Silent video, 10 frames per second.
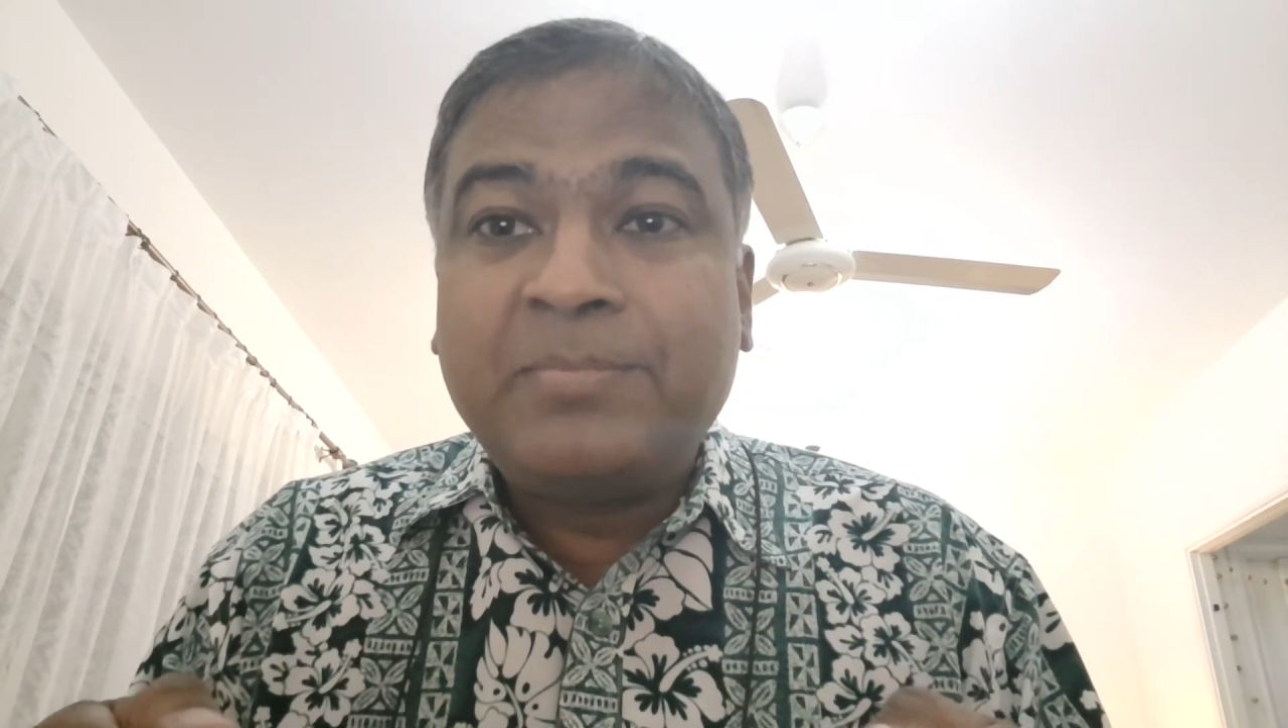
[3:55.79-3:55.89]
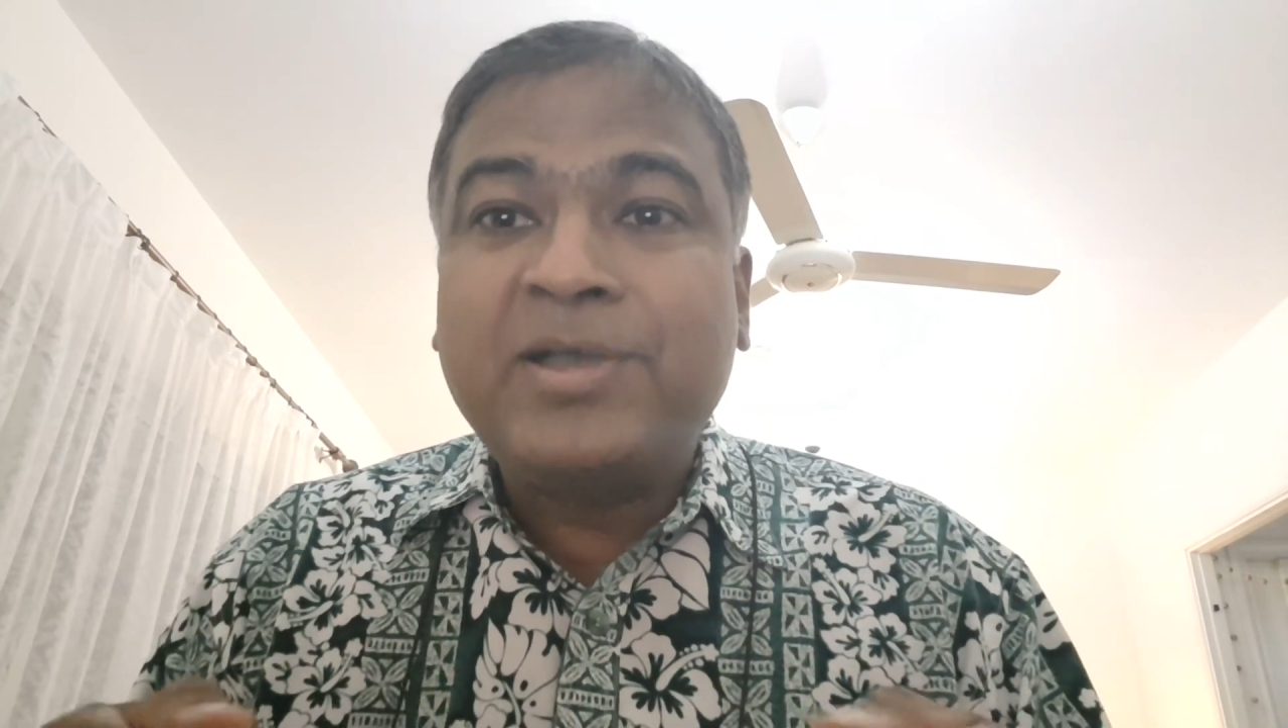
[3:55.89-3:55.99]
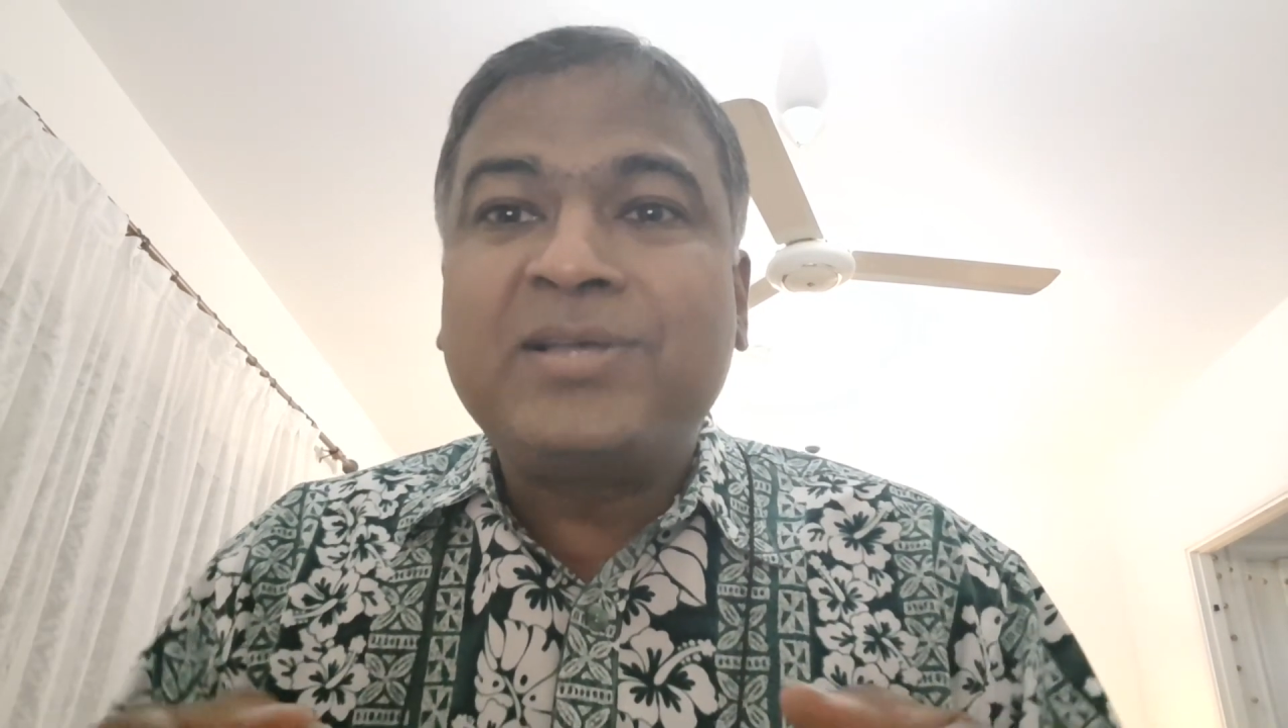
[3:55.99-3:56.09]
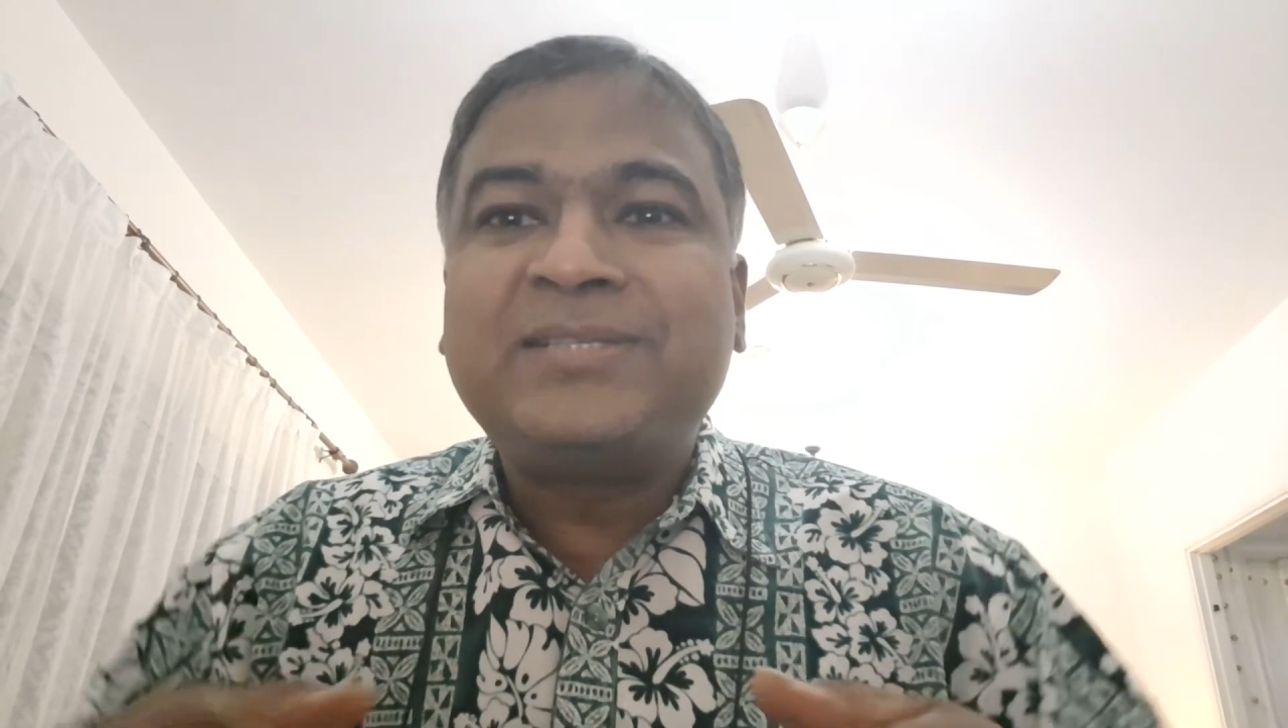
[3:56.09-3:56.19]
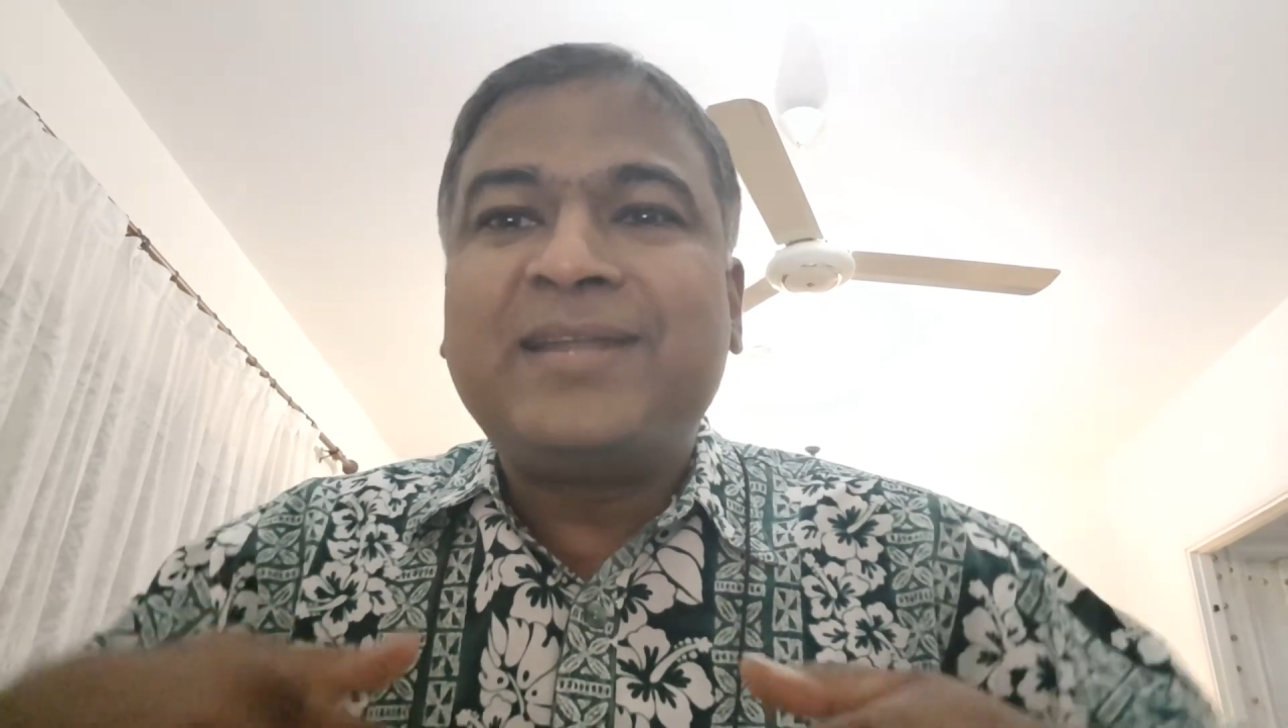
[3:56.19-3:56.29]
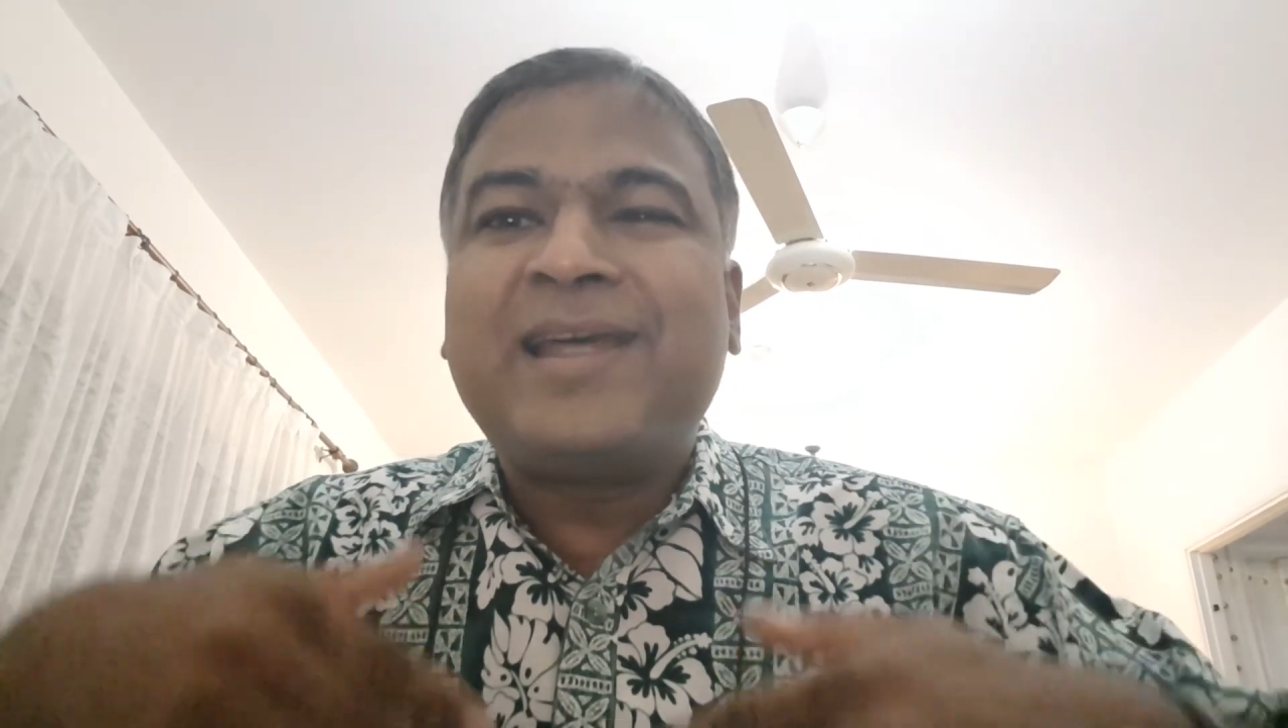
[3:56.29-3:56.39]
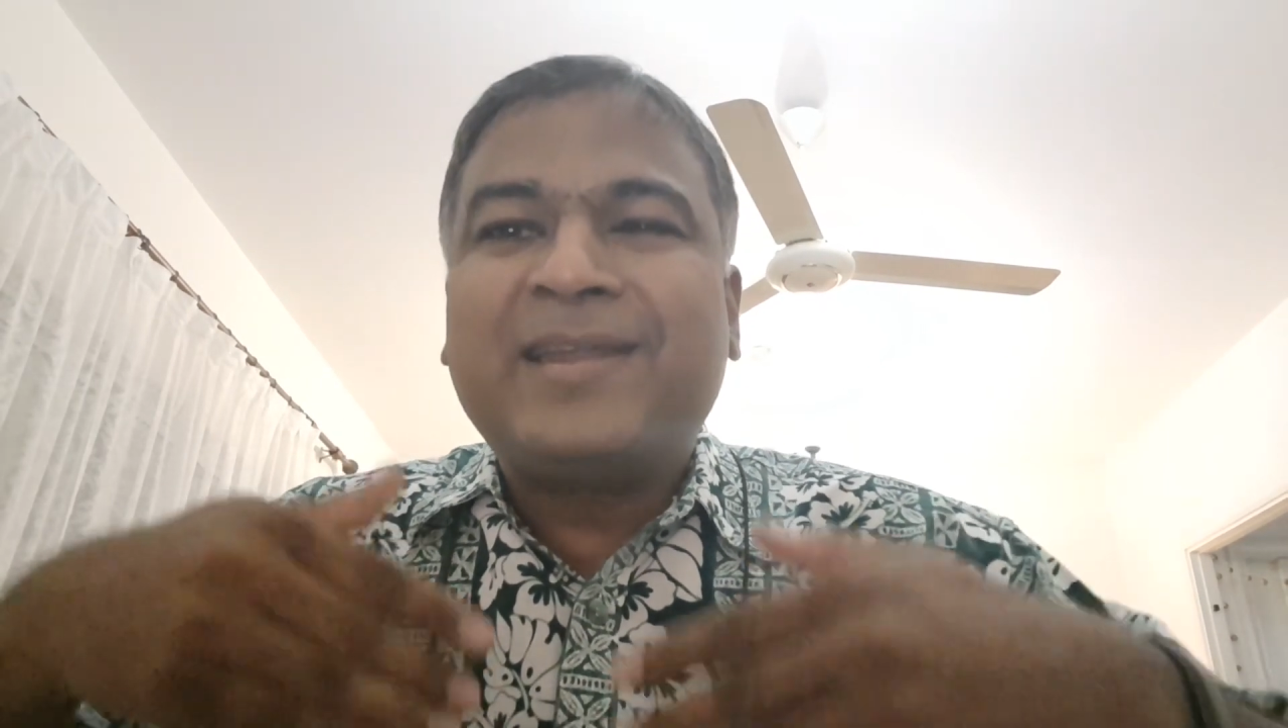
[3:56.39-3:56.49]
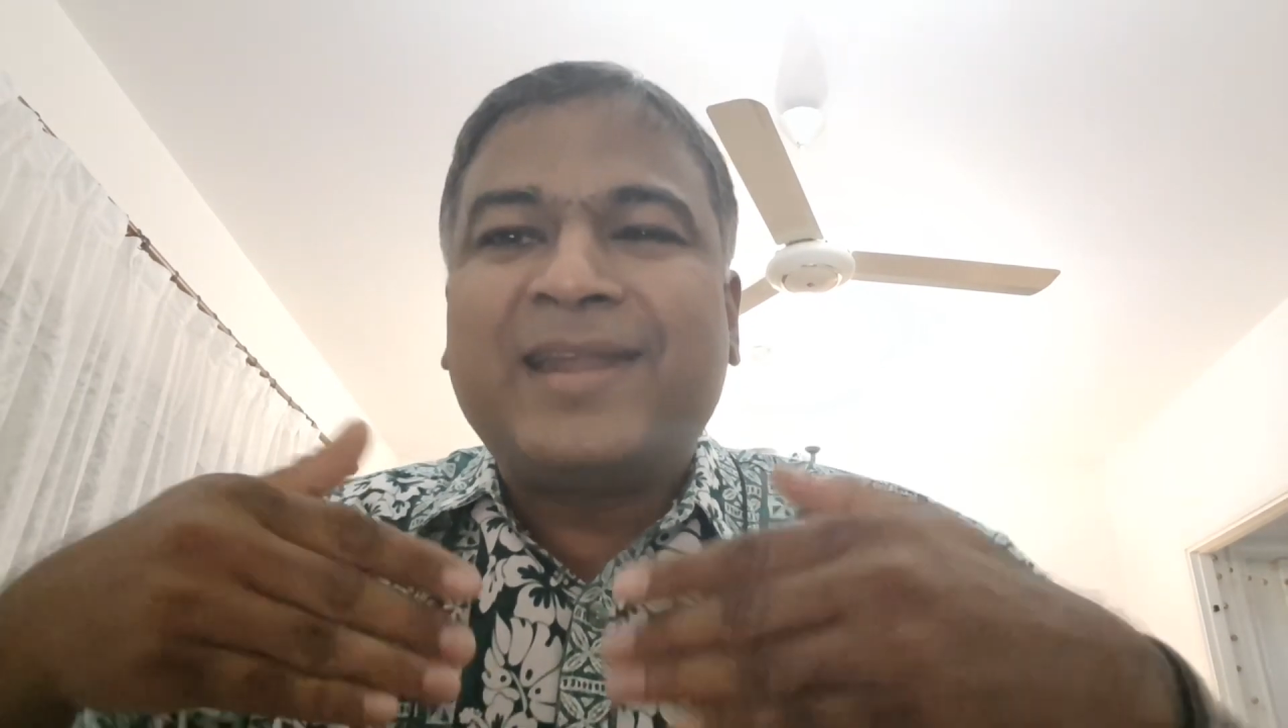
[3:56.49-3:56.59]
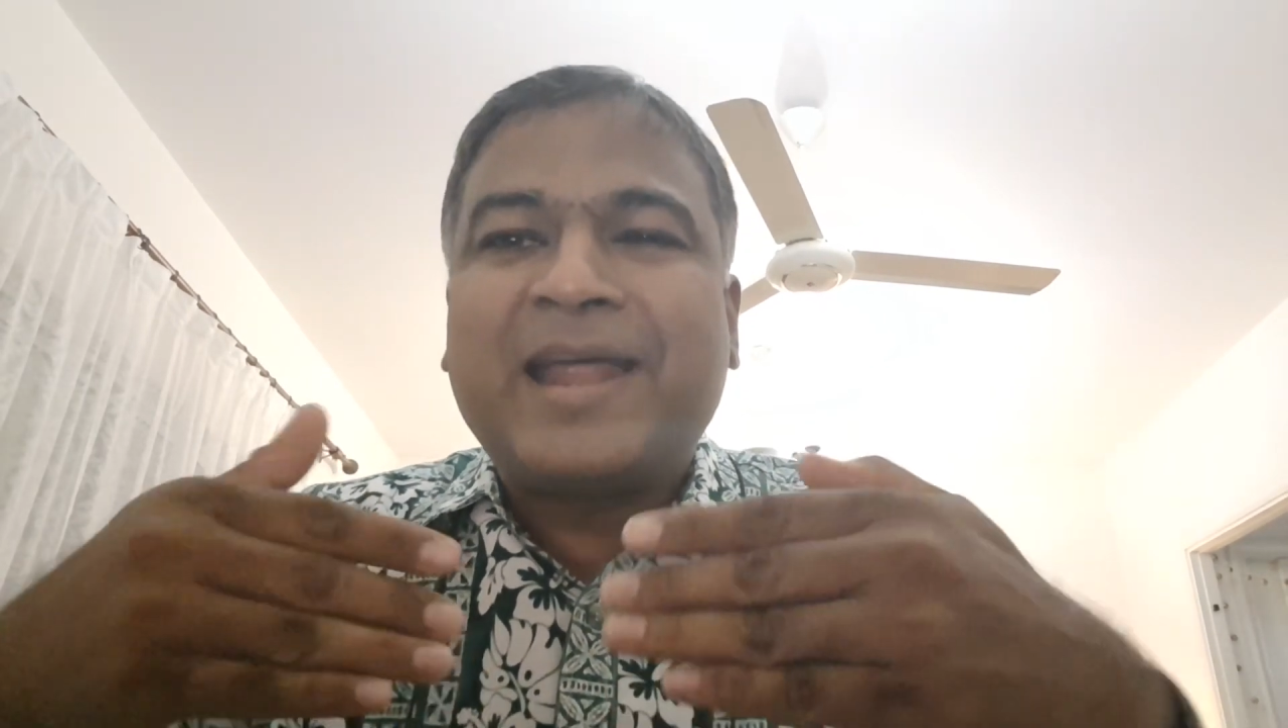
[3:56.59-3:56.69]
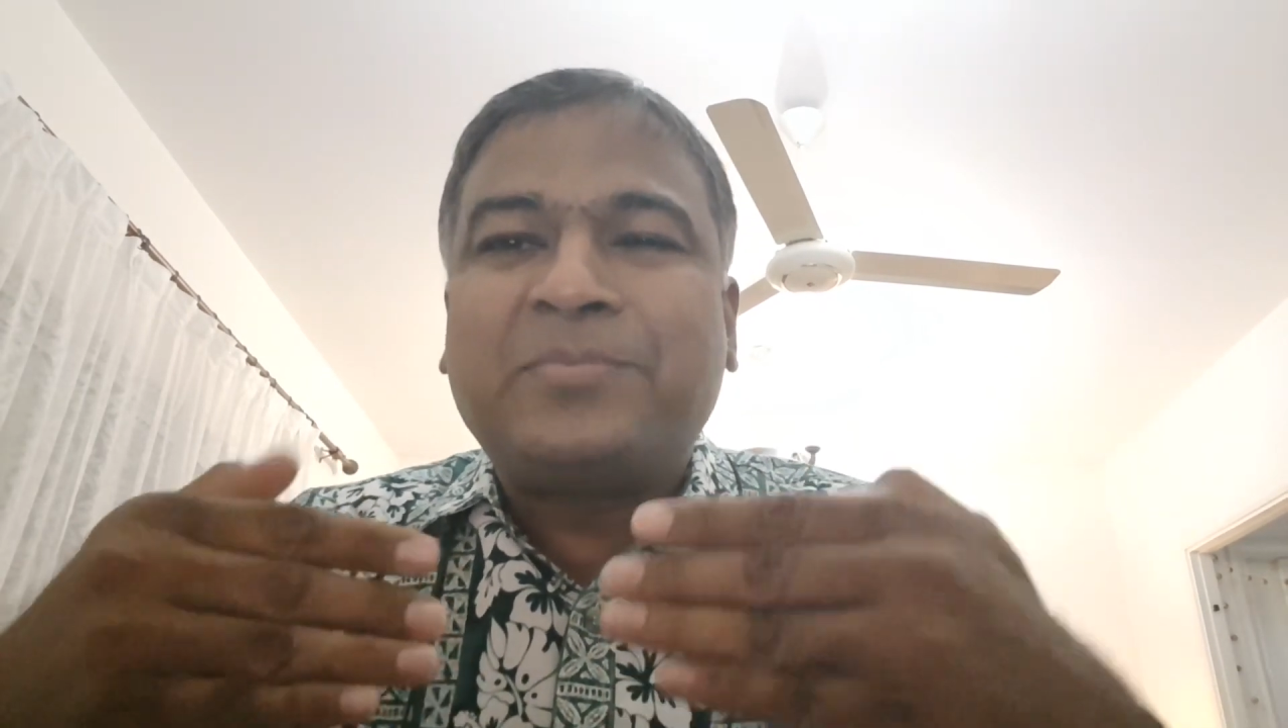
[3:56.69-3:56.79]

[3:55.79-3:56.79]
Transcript: because they're done in an